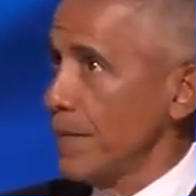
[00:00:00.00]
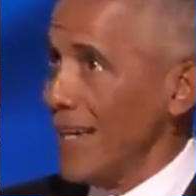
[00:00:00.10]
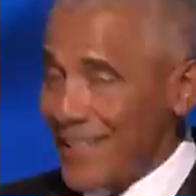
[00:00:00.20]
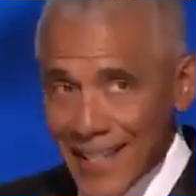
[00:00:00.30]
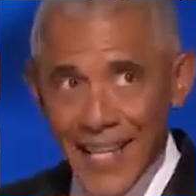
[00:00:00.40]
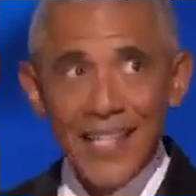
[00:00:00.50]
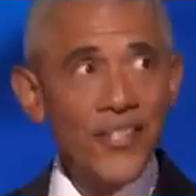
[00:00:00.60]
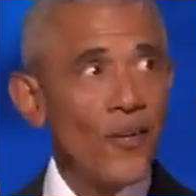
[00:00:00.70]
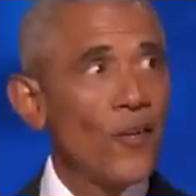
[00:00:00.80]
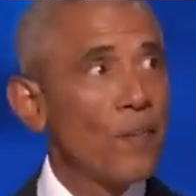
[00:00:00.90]
it's
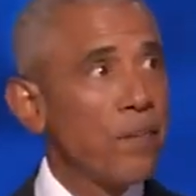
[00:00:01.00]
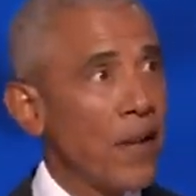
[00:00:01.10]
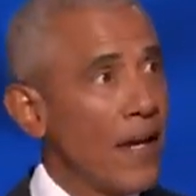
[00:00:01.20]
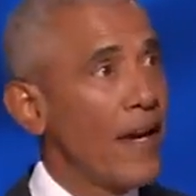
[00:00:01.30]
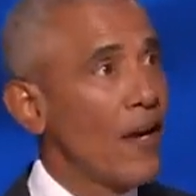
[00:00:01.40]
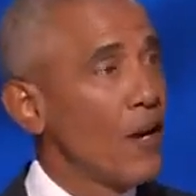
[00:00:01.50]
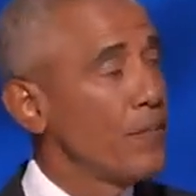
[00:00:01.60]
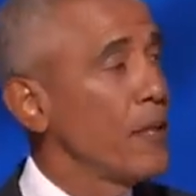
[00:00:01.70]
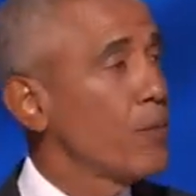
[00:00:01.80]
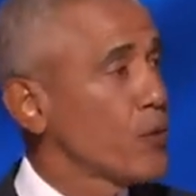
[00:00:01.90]
easier to play on
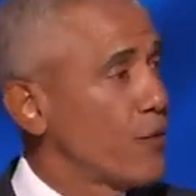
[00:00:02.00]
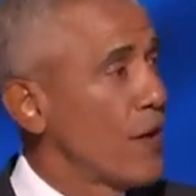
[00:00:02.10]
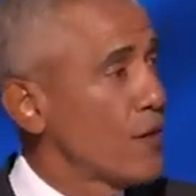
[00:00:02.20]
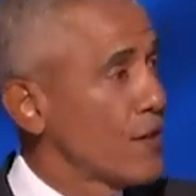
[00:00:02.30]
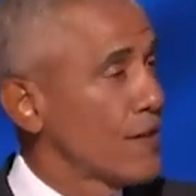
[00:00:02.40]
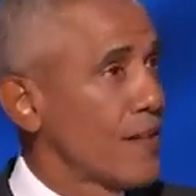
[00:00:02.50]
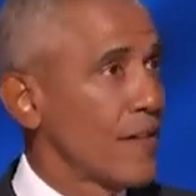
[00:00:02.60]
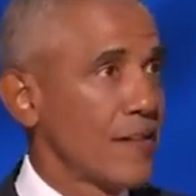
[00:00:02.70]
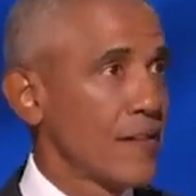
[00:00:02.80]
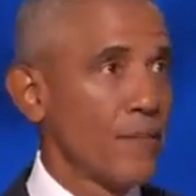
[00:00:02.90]
people's fears and
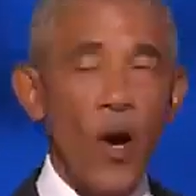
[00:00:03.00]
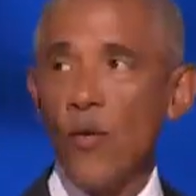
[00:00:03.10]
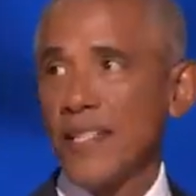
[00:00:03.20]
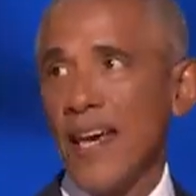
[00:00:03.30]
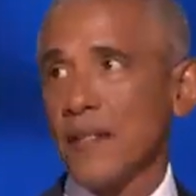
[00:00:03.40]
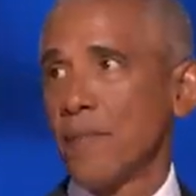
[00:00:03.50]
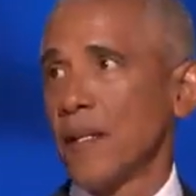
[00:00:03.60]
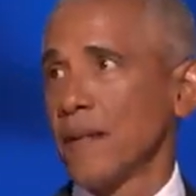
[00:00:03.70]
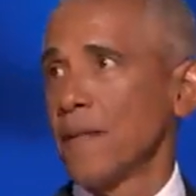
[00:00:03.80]
cynicism, always has been.